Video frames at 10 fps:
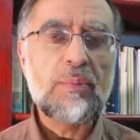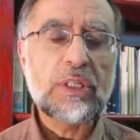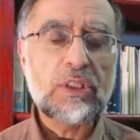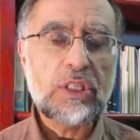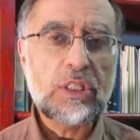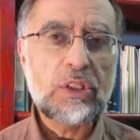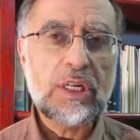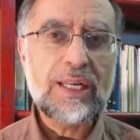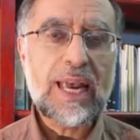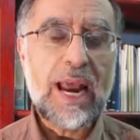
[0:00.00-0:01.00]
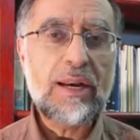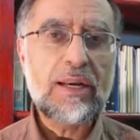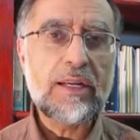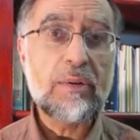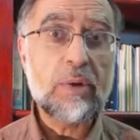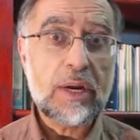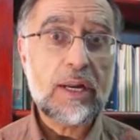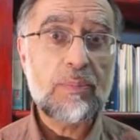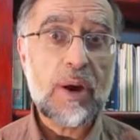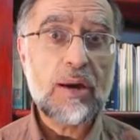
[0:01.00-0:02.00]
presidential candidate,
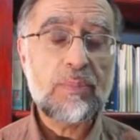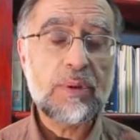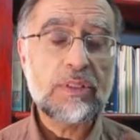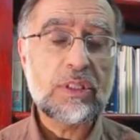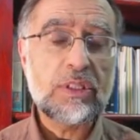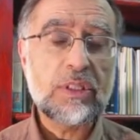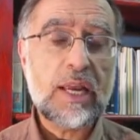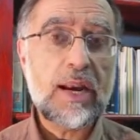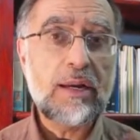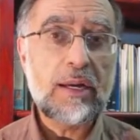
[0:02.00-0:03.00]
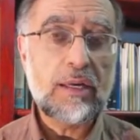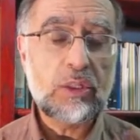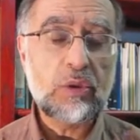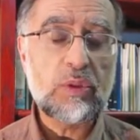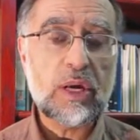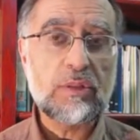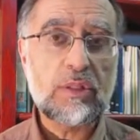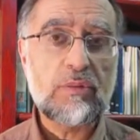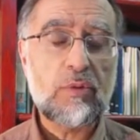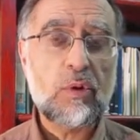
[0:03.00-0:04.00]
Democratic Party presidential candidate in
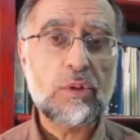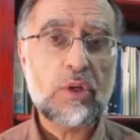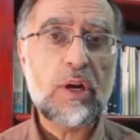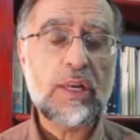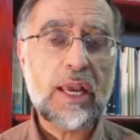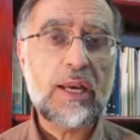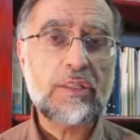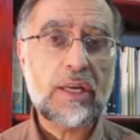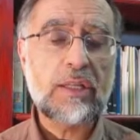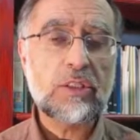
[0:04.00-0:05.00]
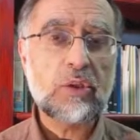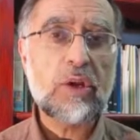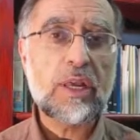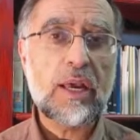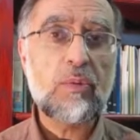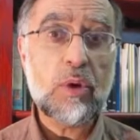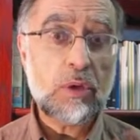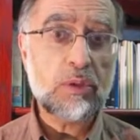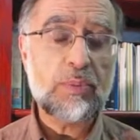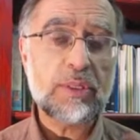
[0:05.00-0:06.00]
2004, John Kerry, Senator John Kerry, were
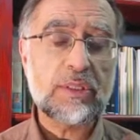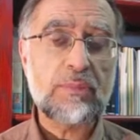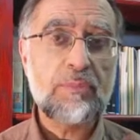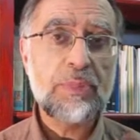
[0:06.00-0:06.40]
also present.